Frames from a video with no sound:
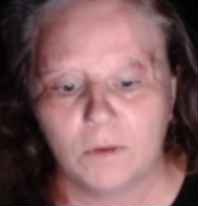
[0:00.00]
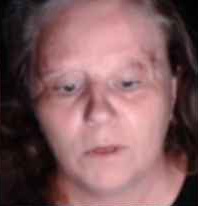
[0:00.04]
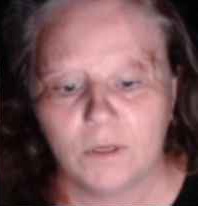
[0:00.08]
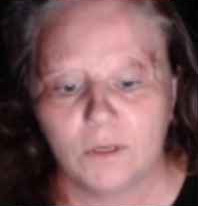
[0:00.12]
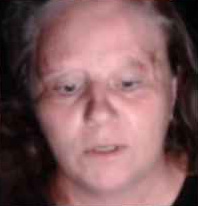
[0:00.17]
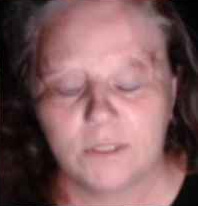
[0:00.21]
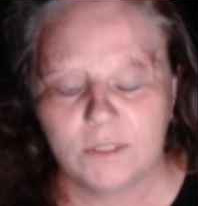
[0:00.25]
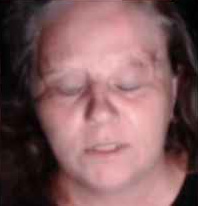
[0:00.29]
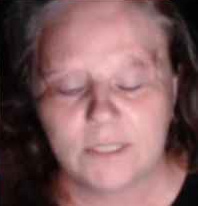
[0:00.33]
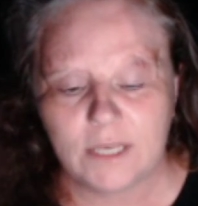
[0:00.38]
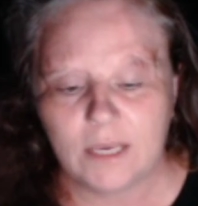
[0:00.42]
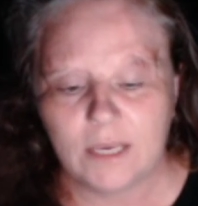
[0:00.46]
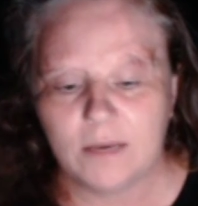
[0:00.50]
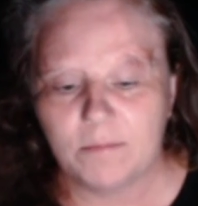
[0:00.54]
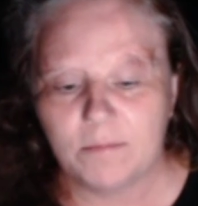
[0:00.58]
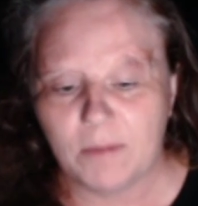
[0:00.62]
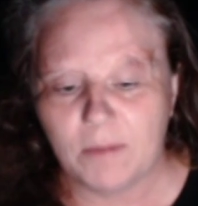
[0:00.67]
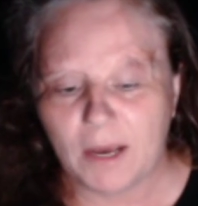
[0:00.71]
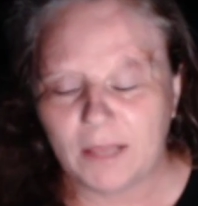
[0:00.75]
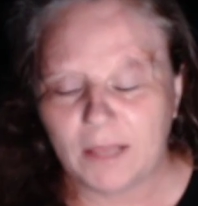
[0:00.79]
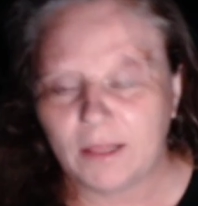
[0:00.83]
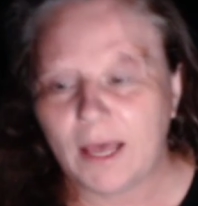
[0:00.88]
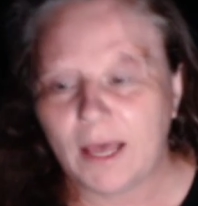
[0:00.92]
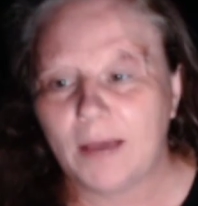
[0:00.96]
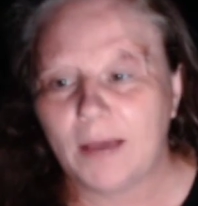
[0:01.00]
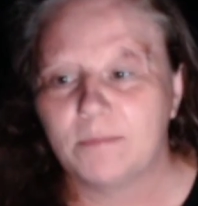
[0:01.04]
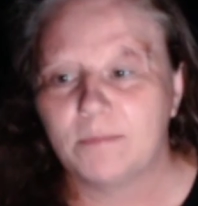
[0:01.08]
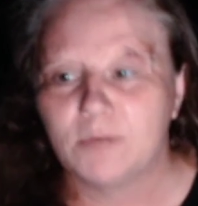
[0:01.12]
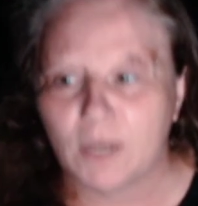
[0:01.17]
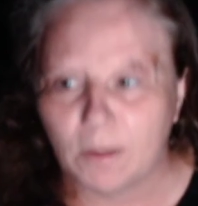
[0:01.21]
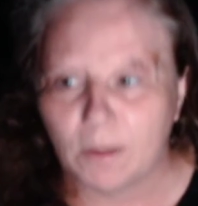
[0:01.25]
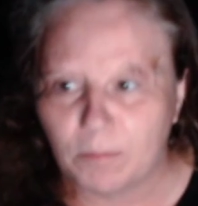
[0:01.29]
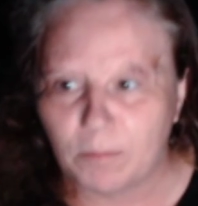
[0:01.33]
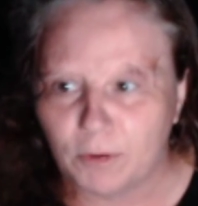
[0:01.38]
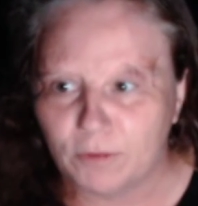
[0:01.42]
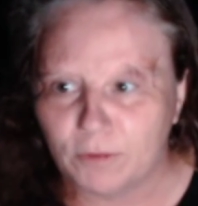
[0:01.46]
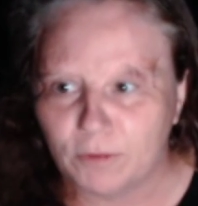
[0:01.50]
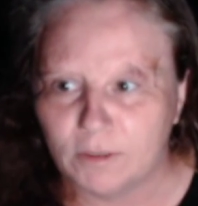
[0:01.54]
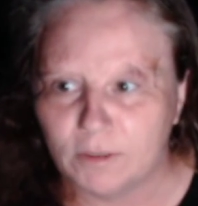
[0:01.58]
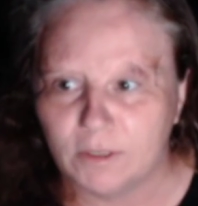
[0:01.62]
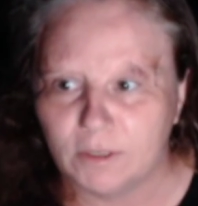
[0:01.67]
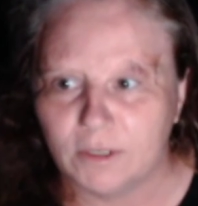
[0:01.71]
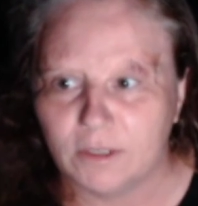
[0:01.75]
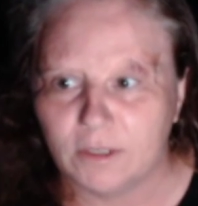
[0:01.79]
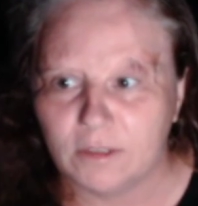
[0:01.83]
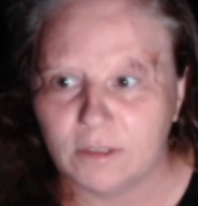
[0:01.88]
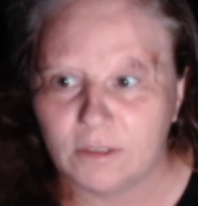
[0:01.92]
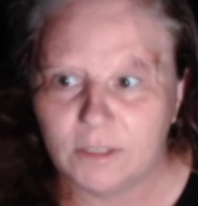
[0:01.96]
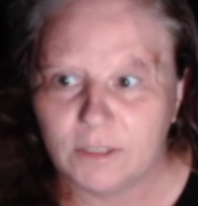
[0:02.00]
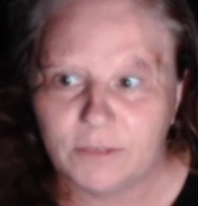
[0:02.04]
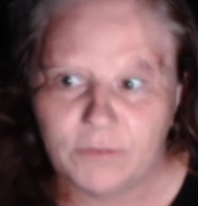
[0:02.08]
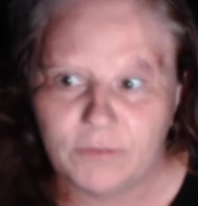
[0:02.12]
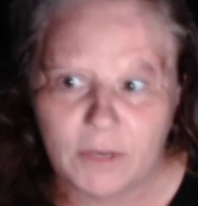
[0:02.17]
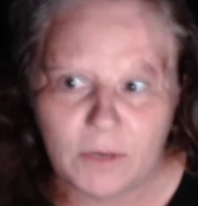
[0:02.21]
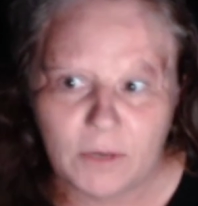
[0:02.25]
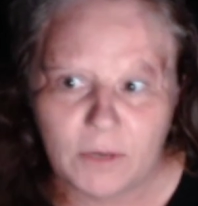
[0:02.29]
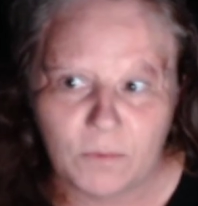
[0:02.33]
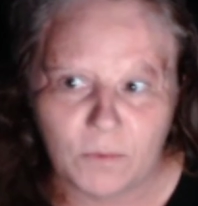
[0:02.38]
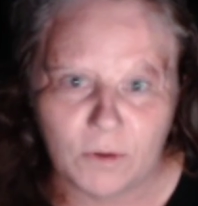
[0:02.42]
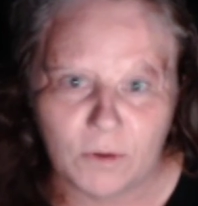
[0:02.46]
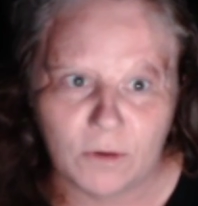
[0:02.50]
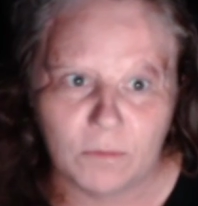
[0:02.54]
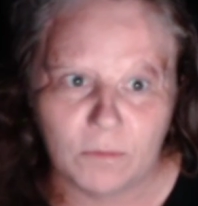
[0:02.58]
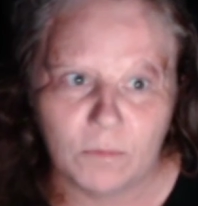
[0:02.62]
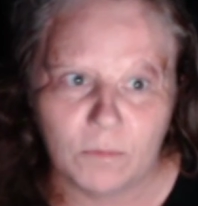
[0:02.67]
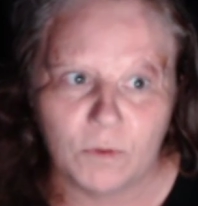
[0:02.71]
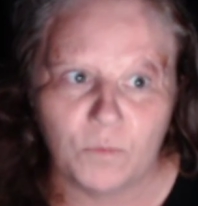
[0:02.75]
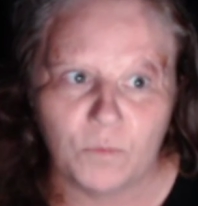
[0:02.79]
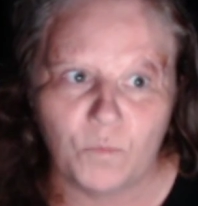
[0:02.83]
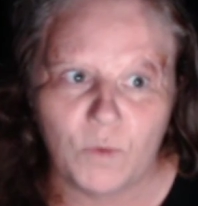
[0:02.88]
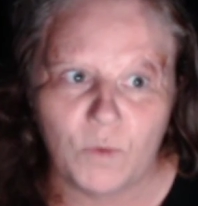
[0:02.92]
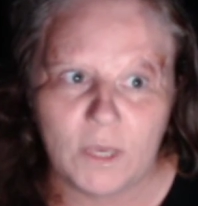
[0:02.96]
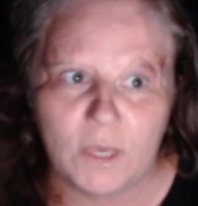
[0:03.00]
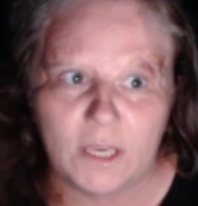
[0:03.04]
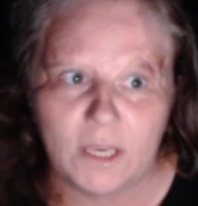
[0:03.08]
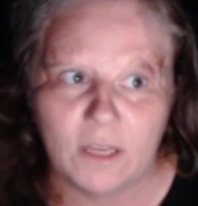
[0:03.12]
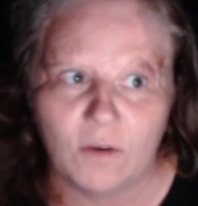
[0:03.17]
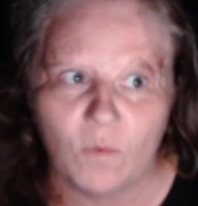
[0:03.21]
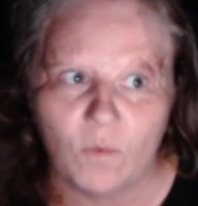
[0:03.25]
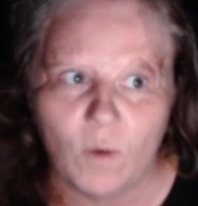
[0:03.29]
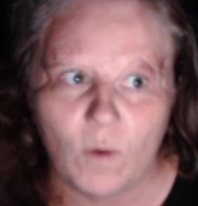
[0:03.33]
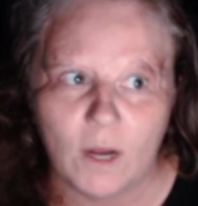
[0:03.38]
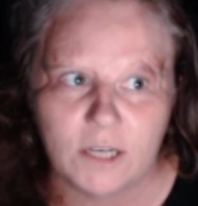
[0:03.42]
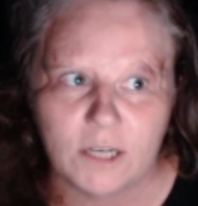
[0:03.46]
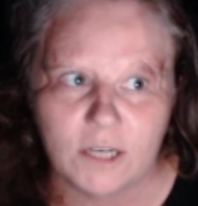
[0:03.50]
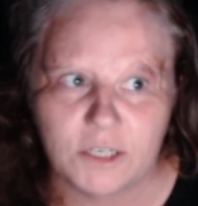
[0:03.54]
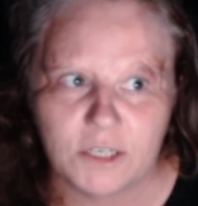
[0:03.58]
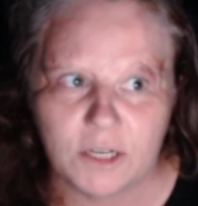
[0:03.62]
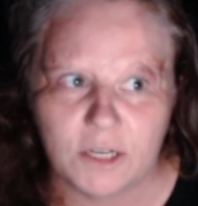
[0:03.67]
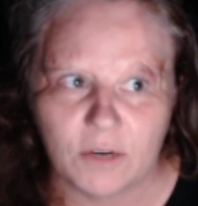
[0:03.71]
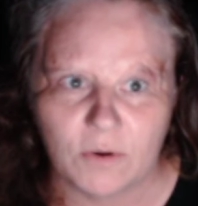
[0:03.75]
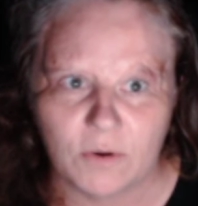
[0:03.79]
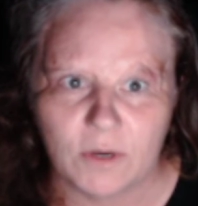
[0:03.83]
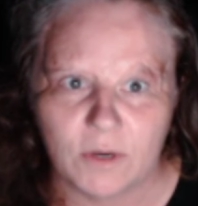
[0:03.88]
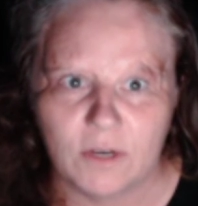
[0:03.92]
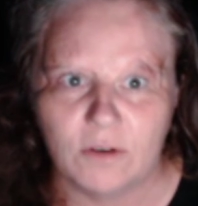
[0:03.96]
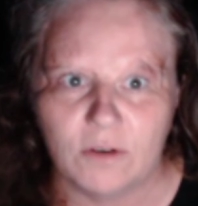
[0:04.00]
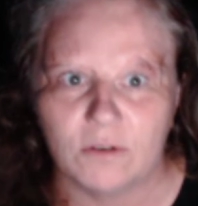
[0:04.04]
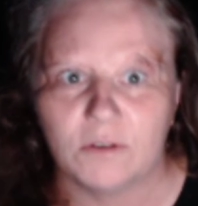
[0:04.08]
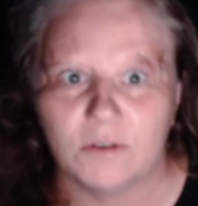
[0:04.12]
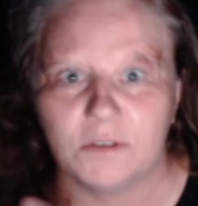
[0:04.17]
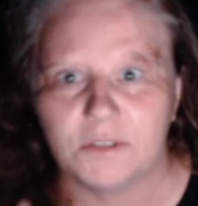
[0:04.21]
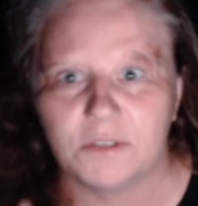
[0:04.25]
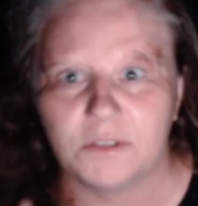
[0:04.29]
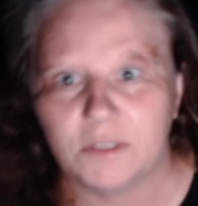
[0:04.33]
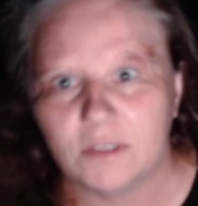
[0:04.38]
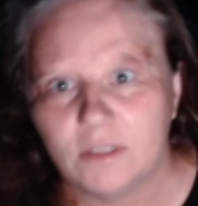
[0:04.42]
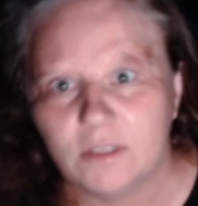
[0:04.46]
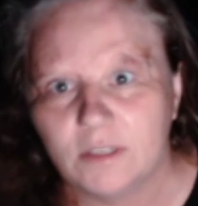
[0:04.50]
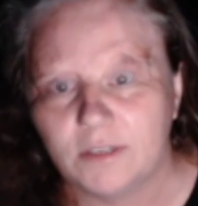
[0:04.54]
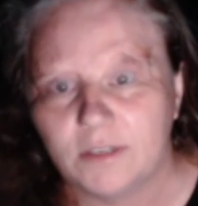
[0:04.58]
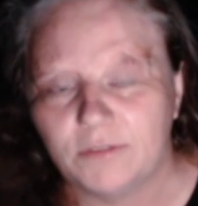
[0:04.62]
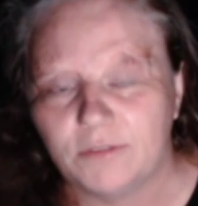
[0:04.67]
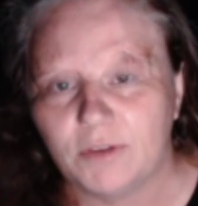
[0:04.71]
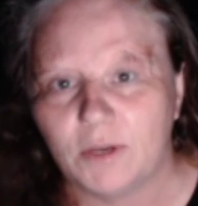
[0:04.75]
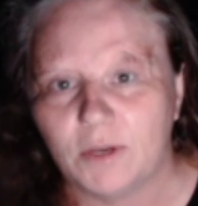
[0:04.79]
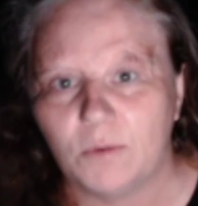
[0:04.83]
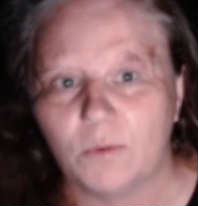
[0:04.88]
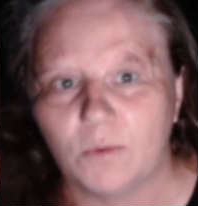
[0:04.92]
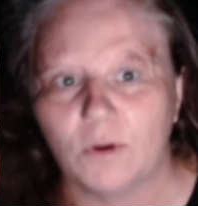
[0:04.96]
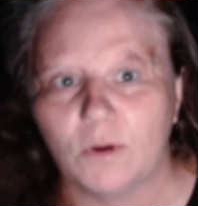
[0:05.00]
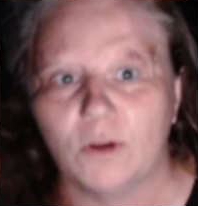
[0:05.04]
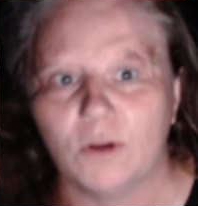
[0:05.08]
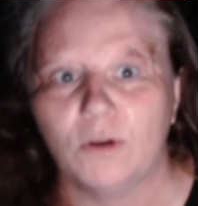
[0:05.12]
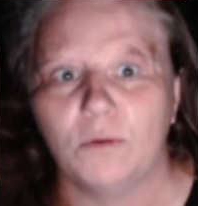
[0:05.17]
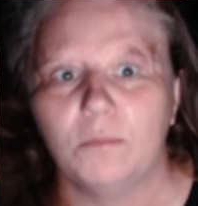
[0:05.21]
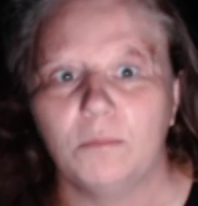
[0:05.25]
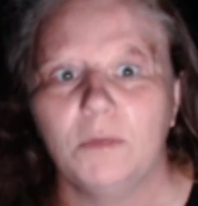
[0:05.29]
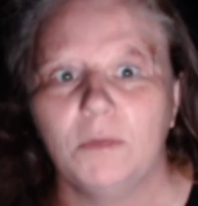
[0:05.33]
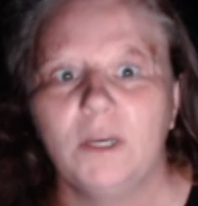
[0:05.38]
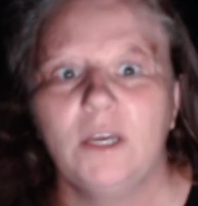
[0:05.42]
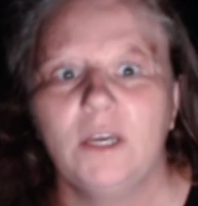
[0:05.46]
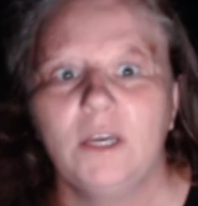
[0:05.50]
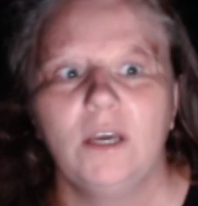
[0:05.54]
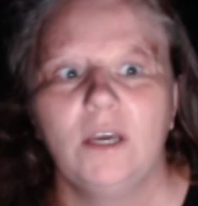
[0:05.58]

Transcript: take my laptop over into the living room, then we can watch Dairy Girls in the living room.